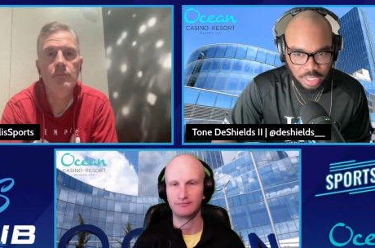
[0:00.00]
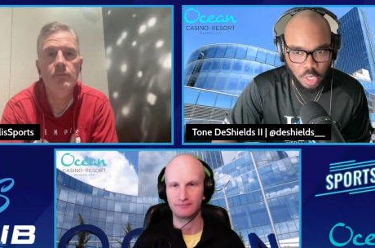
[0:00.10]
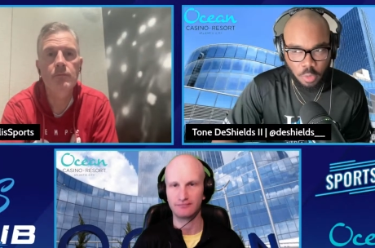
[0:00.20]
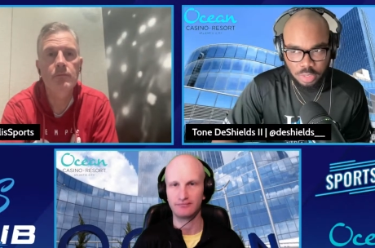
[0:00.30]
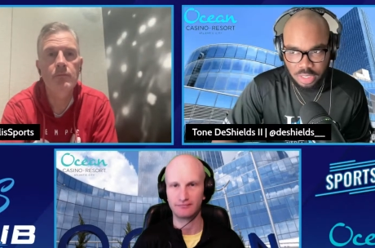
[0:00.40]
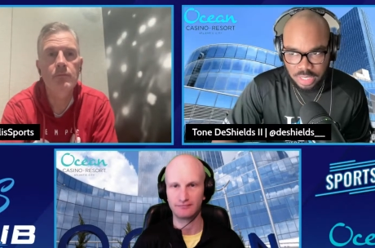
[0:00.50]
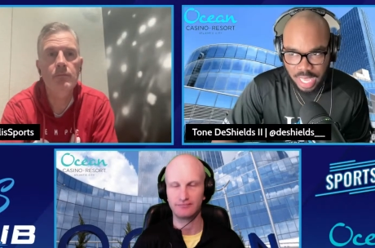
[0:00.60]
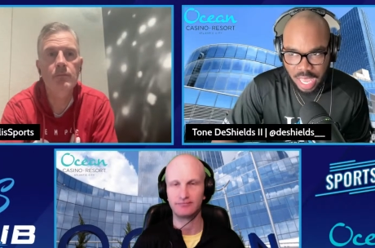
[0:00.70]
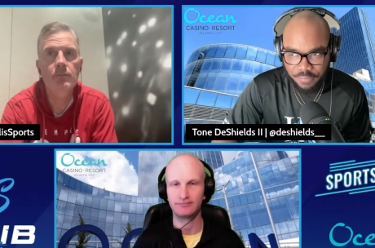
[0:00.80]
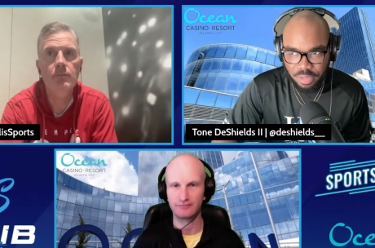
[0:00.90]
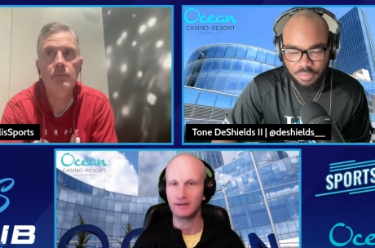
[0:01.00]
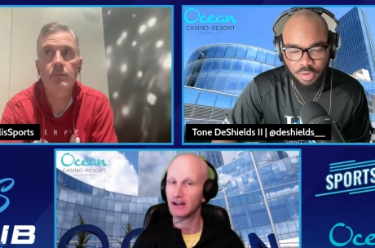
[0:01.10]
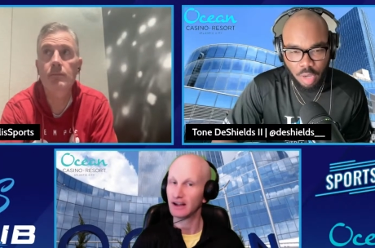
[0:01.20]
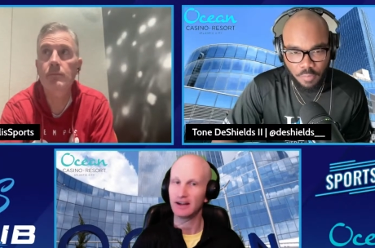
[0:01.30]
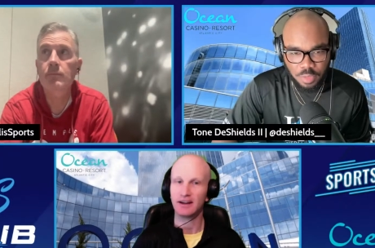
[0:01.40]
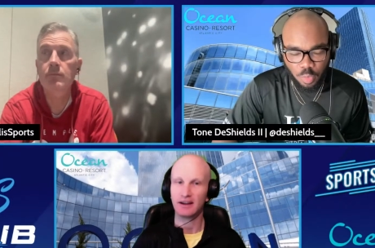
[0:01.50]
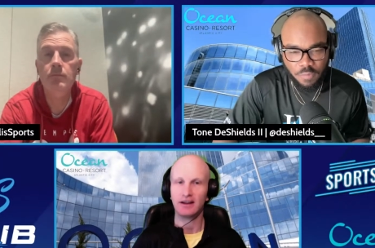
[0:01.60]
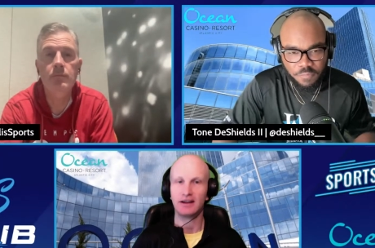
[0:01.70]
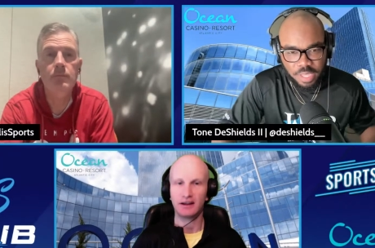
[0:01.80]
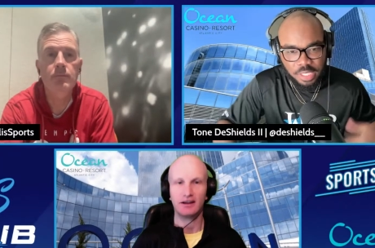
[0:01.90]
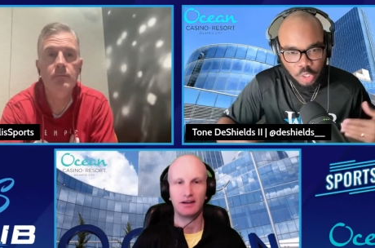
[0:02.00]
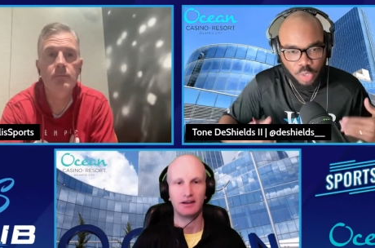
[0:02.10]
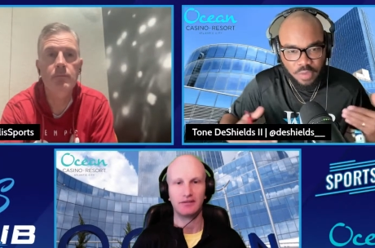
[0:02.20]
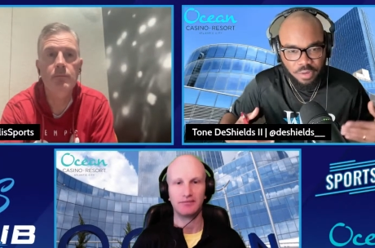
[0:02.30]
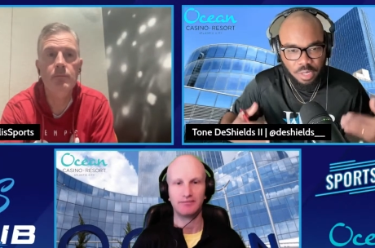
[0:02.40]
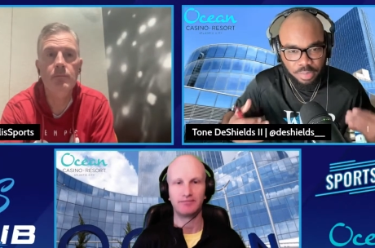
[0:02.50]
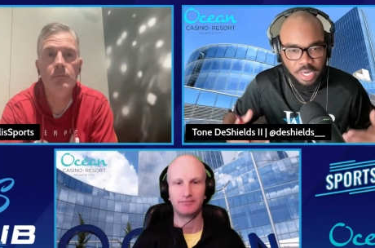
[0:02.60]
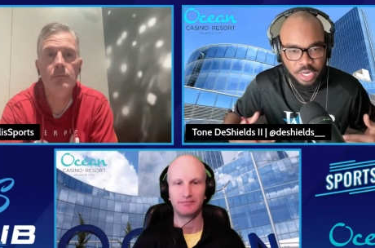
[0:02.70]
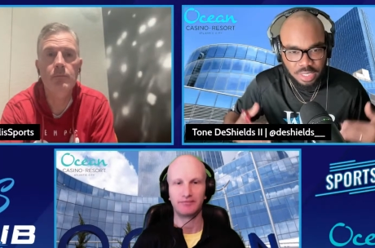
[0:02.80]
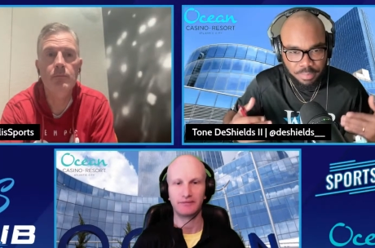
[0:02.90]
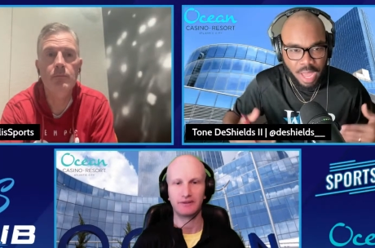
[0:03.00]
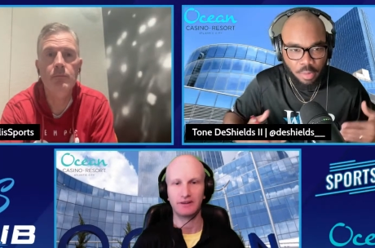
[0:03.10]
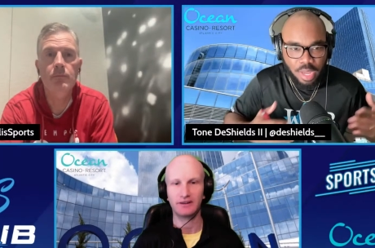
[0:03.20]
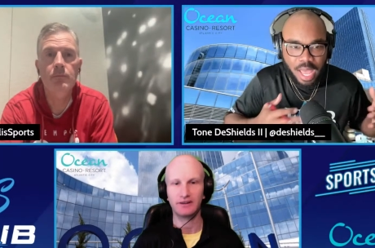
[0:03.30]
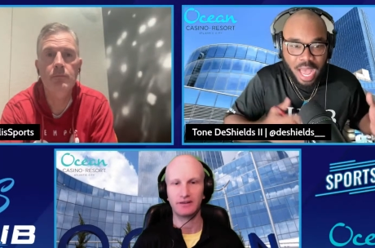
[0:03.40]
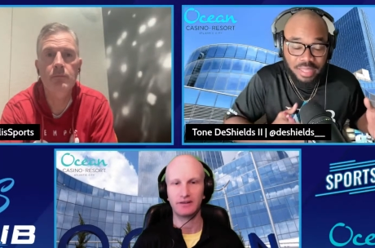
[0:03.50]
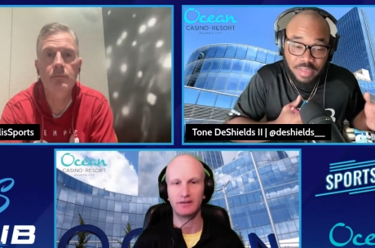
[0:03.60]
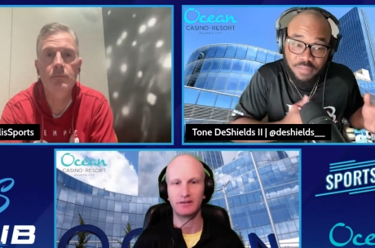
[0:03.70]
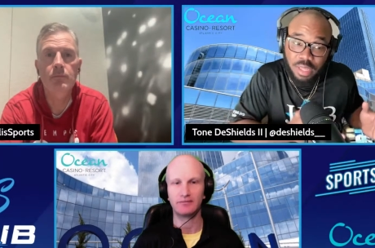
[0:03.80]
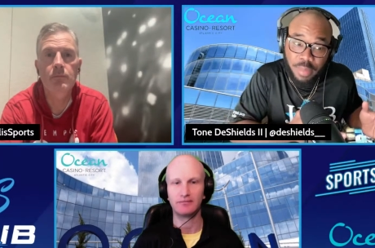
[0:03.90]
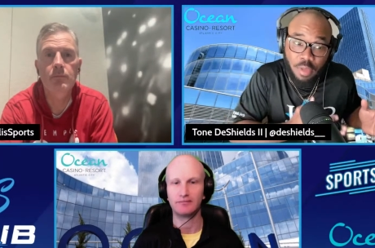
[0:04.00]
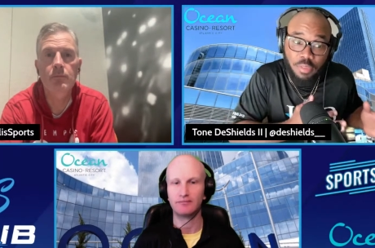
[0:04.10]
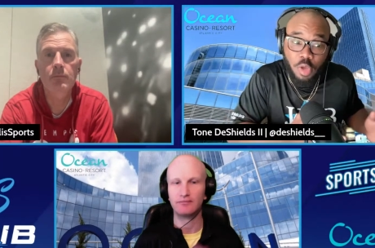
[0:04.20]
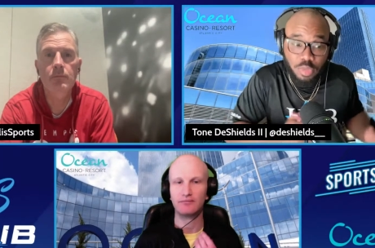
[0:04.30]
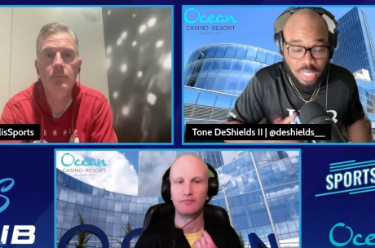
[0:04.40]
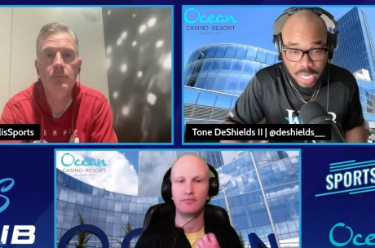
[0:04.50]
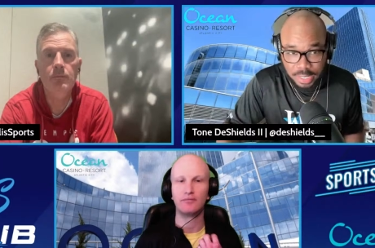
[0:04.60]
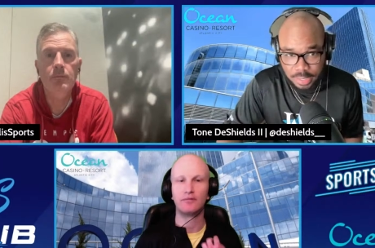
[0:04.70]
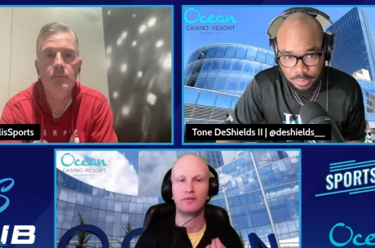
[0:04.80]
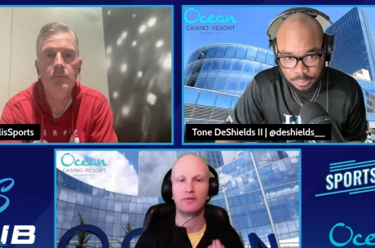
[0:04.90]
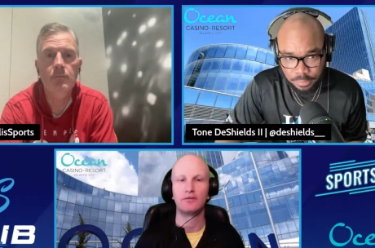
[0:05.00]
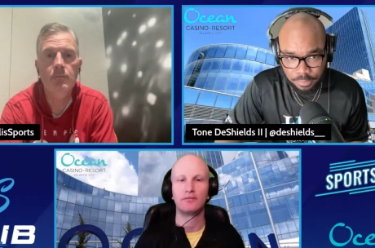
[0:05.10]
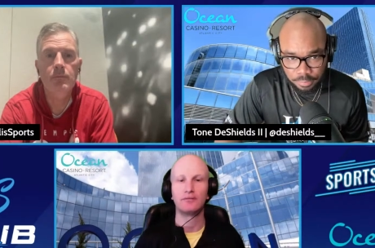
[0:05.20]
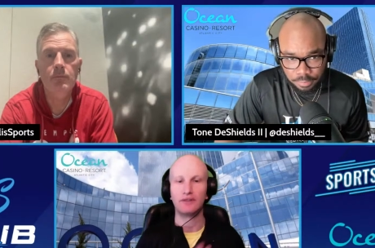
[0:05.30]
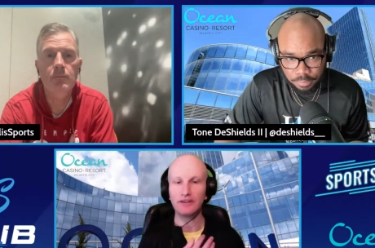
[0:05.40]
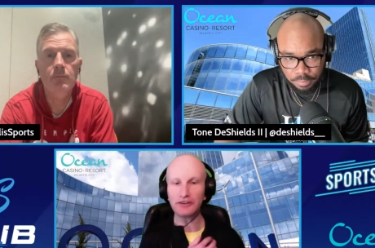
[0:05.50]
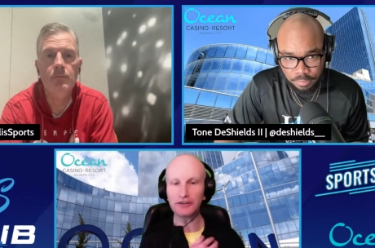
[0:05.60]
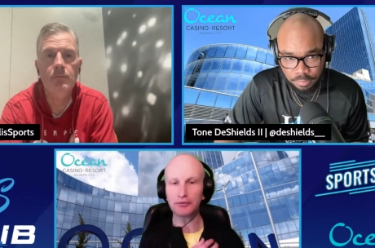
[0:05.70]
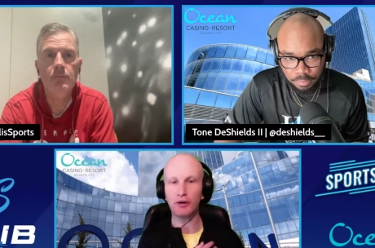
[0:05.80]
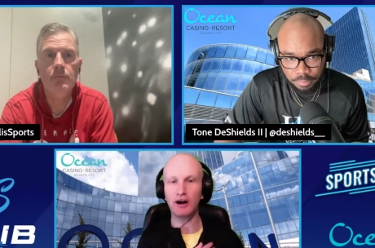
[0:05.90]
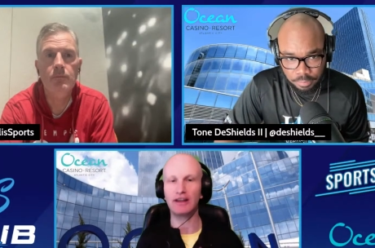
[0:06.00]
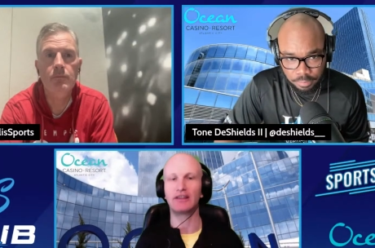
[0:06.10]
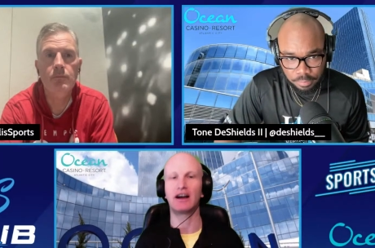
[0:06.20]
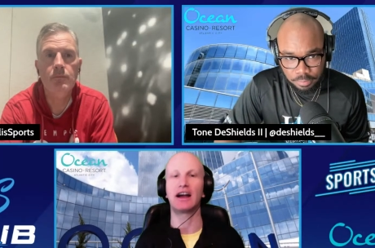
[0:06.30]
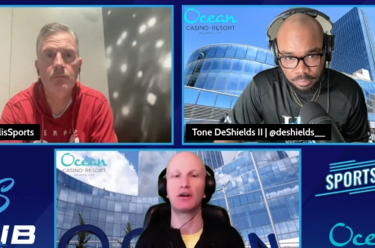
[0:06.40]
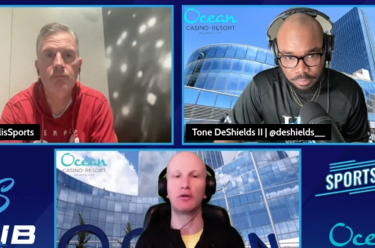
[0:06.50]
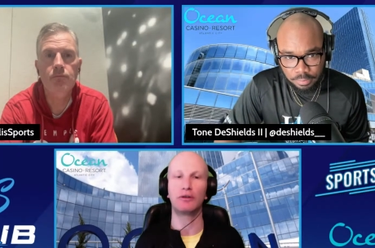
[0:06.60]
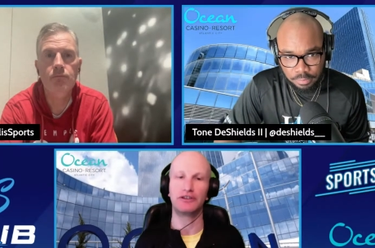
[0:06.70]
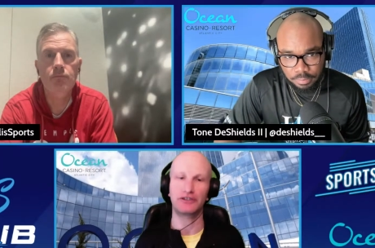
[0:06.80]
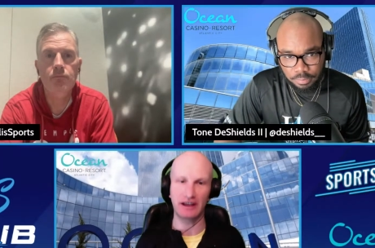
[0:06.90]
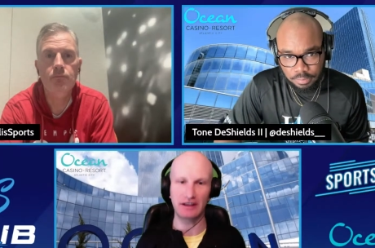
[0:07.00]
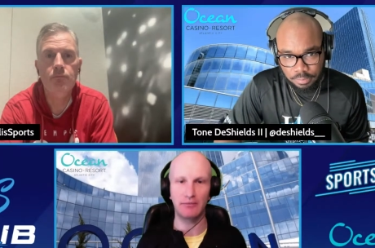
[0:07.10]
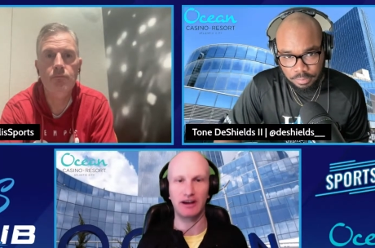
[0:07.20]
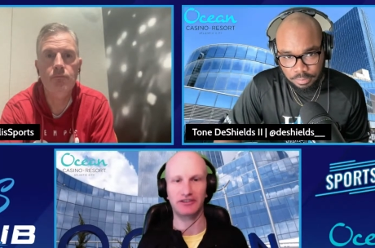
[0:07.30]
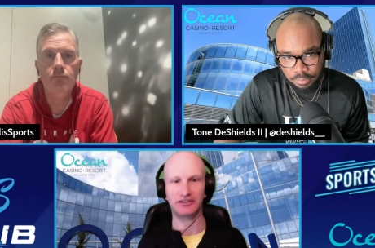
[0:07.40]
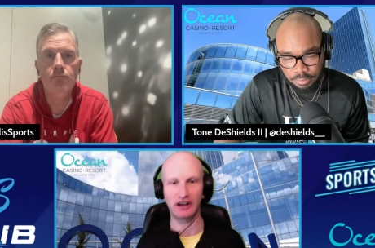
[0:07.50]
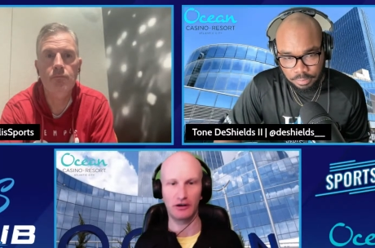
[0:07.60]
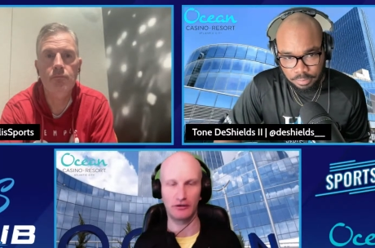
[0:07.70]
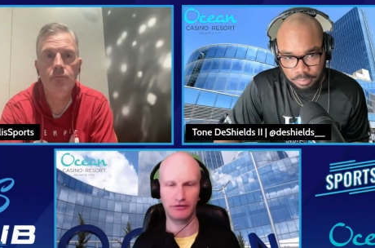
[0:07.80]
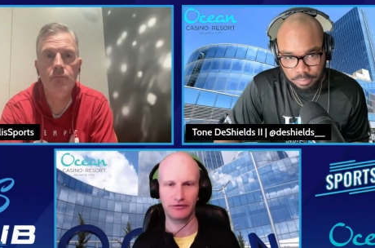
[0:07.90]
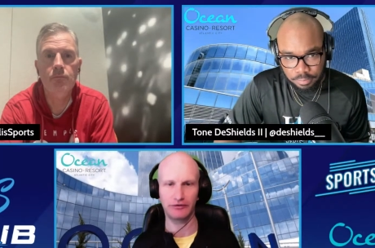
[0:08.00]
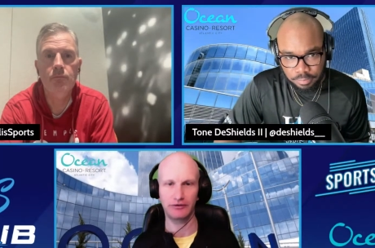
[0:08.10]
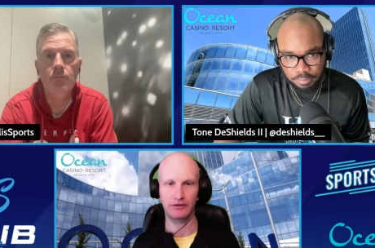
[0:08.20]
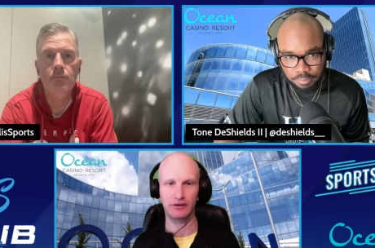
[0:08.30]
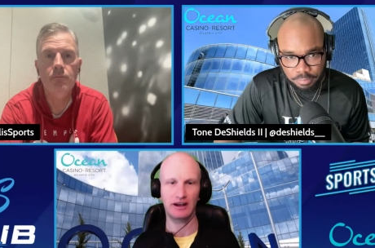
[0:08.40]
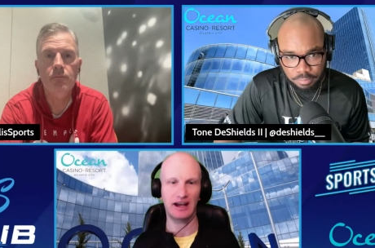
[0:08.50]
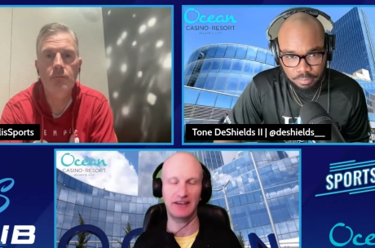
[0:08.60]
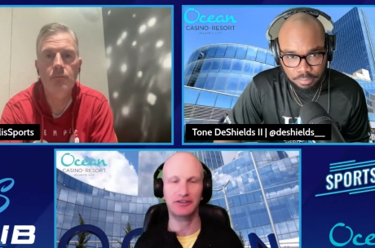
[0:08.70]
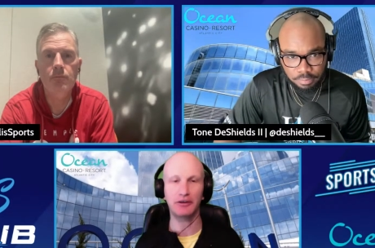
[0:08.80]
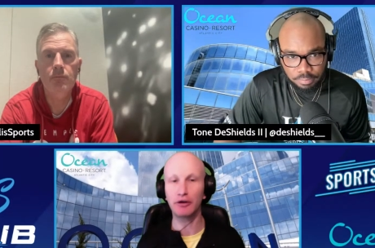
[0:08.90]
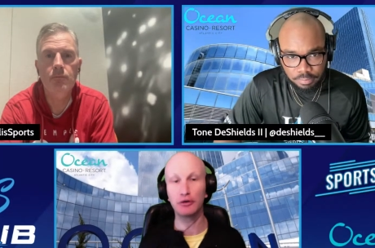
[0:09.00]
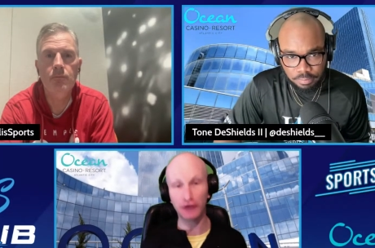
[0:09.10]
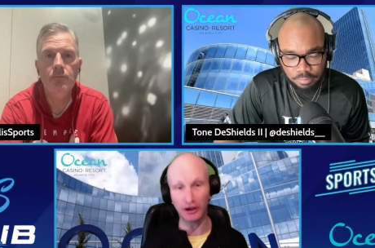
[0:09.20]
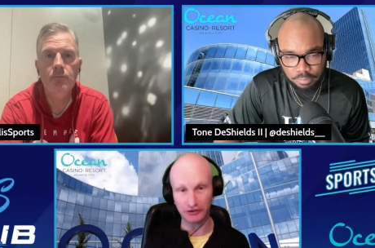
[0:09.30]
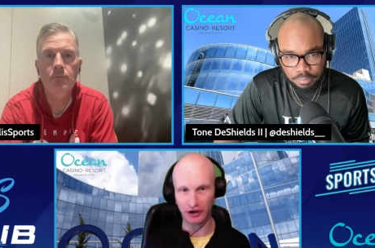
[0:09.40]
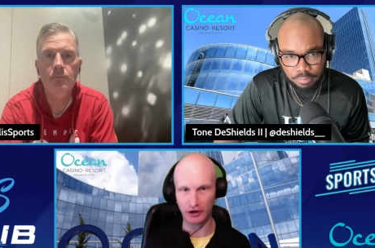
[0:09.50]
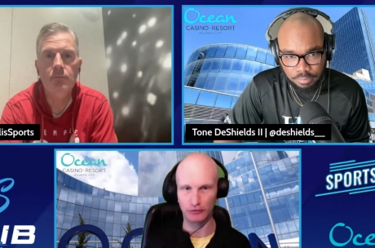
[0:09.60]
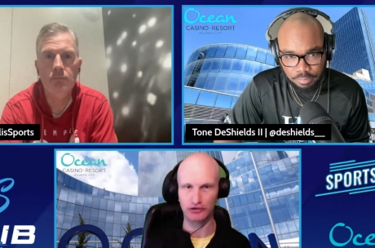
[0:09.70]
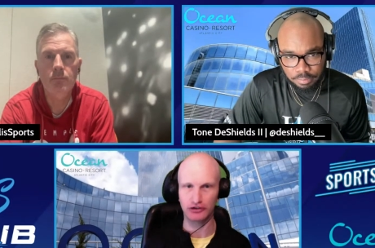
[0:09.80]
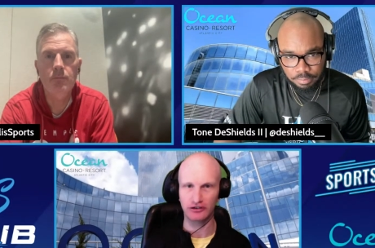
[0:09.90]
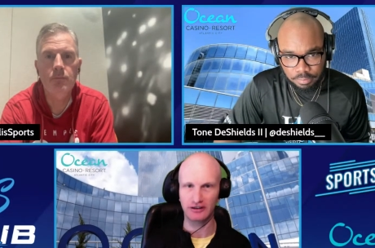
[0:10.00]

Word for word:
Speaker 1: like the coaching staff and the front office? What feeling do you get from the players about how they feel about those guys?
Speaker 2: This is what I always say to myself as someone who does coach.